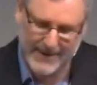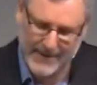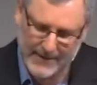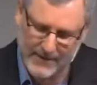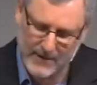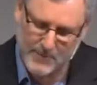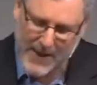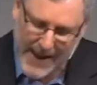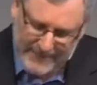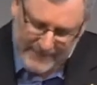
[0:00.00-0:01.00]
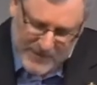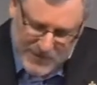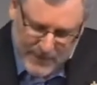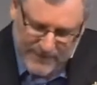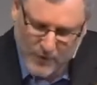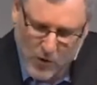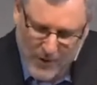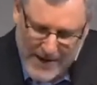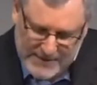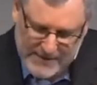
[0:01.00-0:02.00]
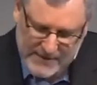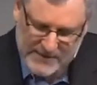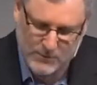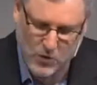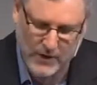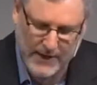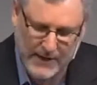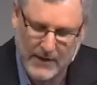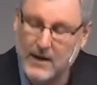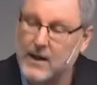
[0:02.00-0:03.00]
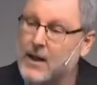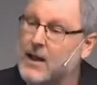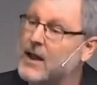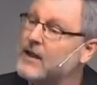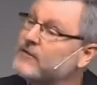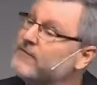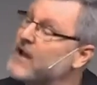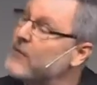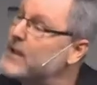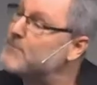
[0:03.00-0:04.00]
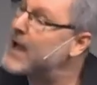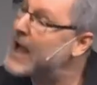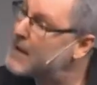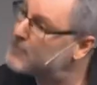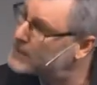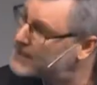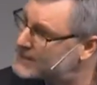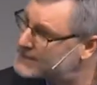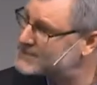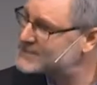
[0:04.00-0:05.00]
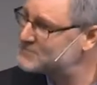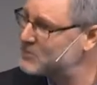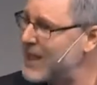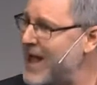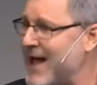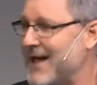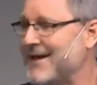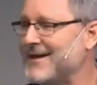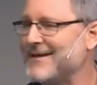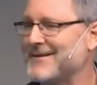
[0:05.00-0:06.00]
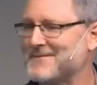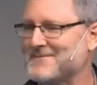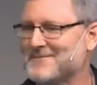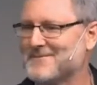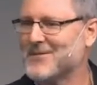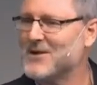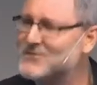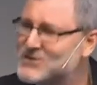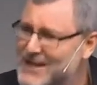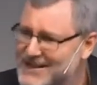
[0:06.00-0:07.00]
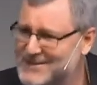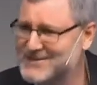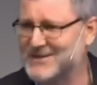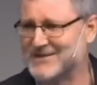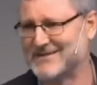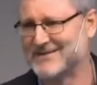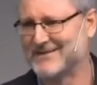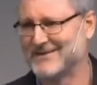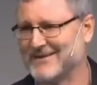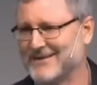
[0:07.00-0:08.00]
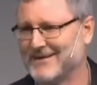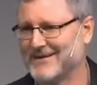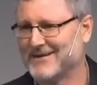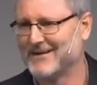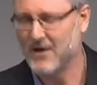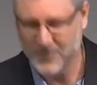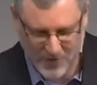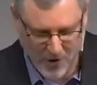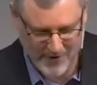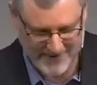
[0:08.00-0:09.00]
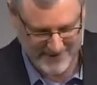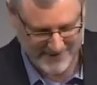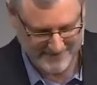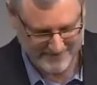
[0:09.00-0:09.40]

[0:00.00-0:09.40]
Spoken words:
in the passage before us this morning is a very public display of Jesus's authority.